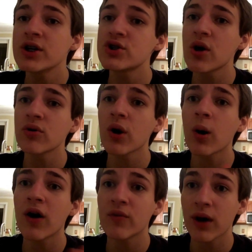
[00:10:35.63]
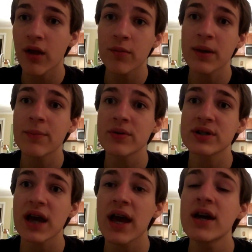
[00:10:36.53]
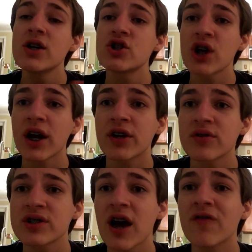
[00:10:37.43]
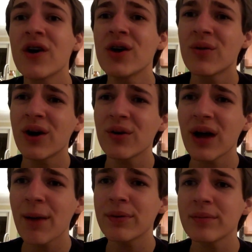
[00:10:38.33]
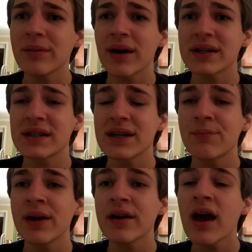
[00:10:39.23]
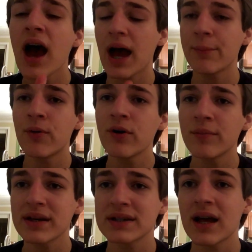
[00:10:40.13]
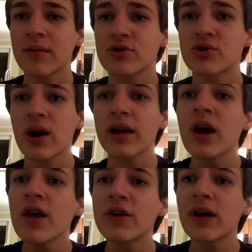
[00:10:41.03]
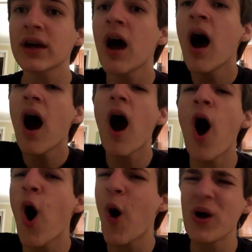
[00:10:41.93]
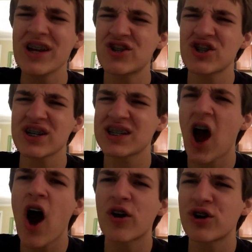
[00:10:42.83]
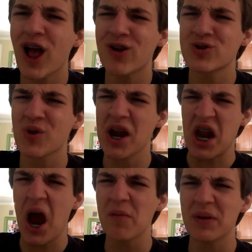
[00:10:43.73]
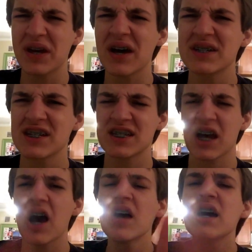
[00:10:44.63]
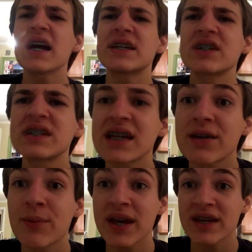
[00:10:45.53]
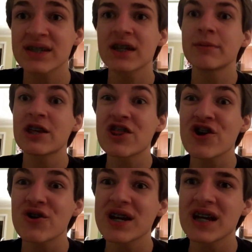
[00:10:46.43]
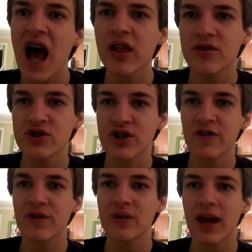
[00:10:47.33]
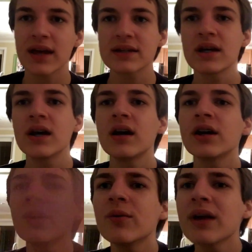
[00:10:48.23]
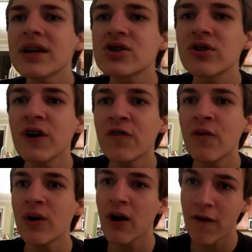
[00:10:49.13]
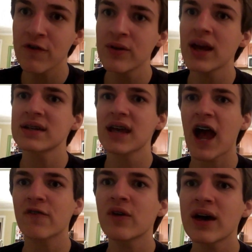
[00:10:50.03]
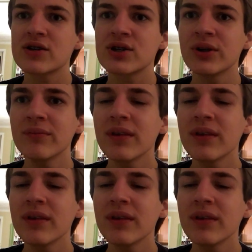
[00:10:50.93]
Don't go off what other people say. Check yourself. You want to know what happened to me in my sneak peek? I pulled my solemn strike. They're like, oh, it's just $100 right now because it's a sneak peek. It's going to be $30 in a few days. You know what I sold it for a few days after that too?